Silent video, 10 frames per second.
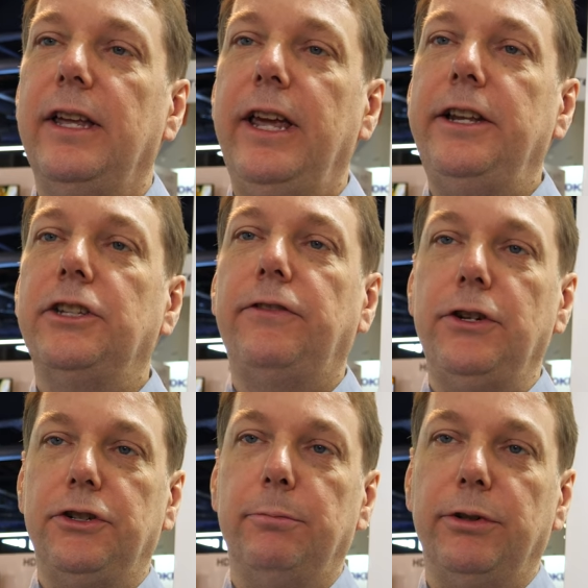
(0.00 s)
it is
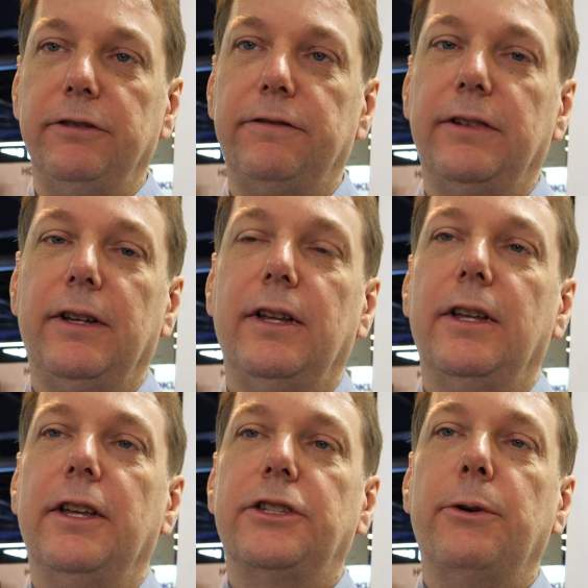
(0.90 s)
future-proof.
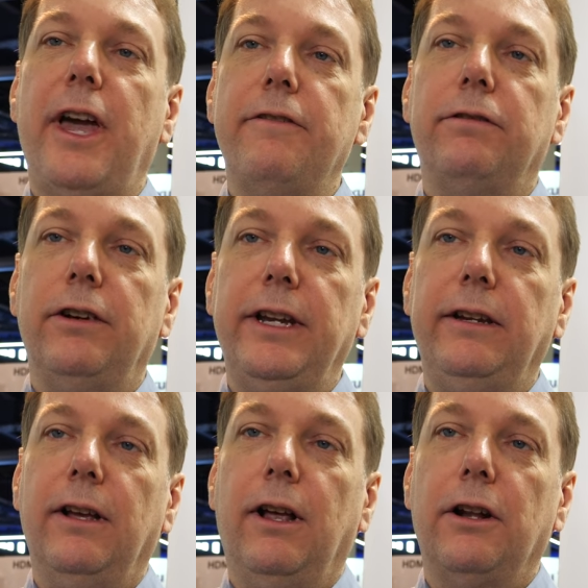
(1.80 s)
So
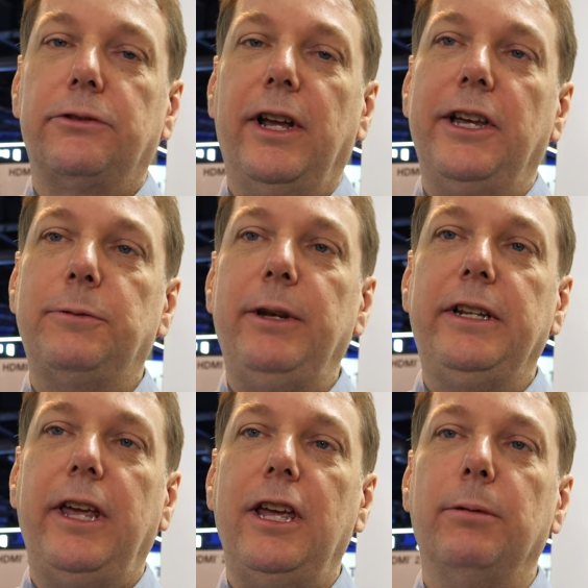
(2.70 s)
every
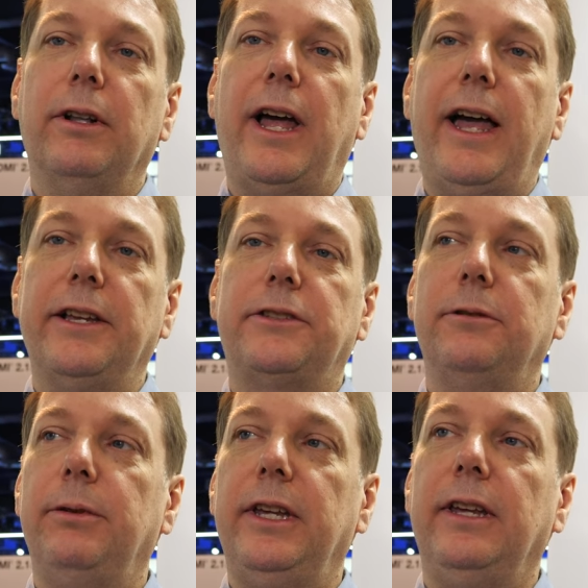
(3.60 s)
ultra-high-speed cable has
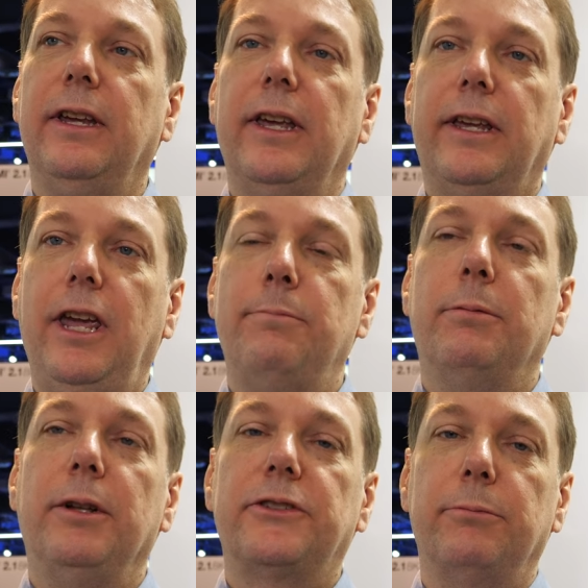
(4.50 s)
to be
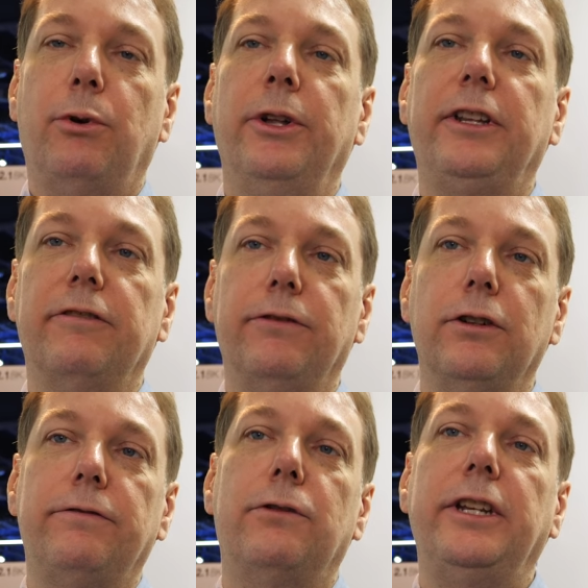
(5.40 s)
capable of supporting the
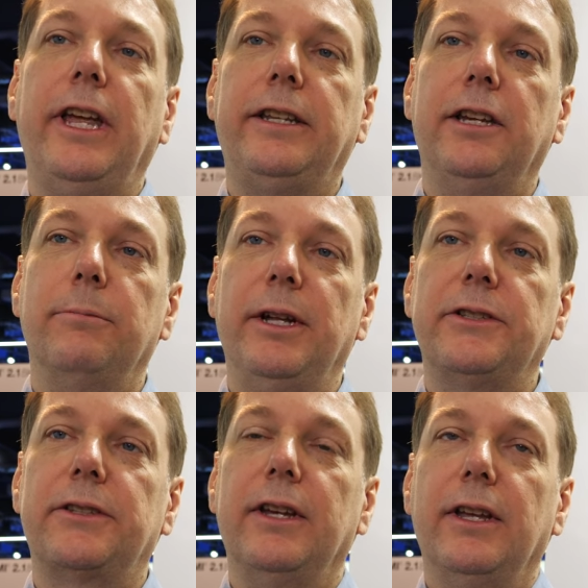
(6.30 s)
full 48
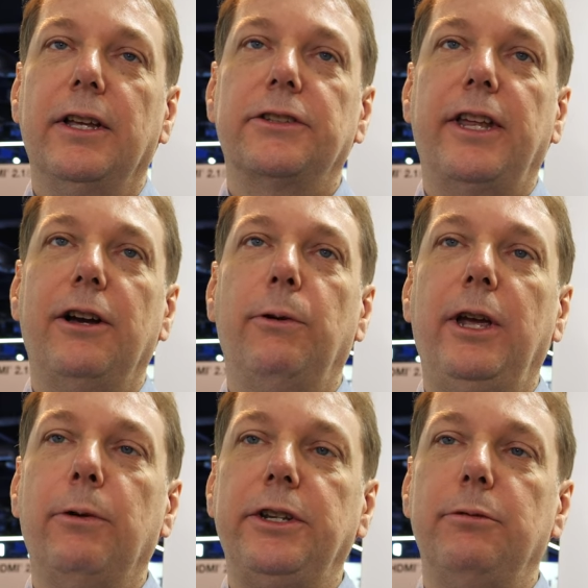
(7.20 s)
gigabits. So that
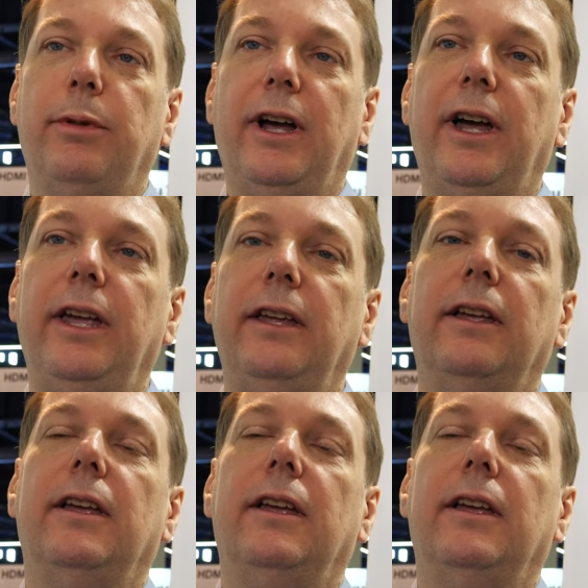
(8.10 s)
way, when you buy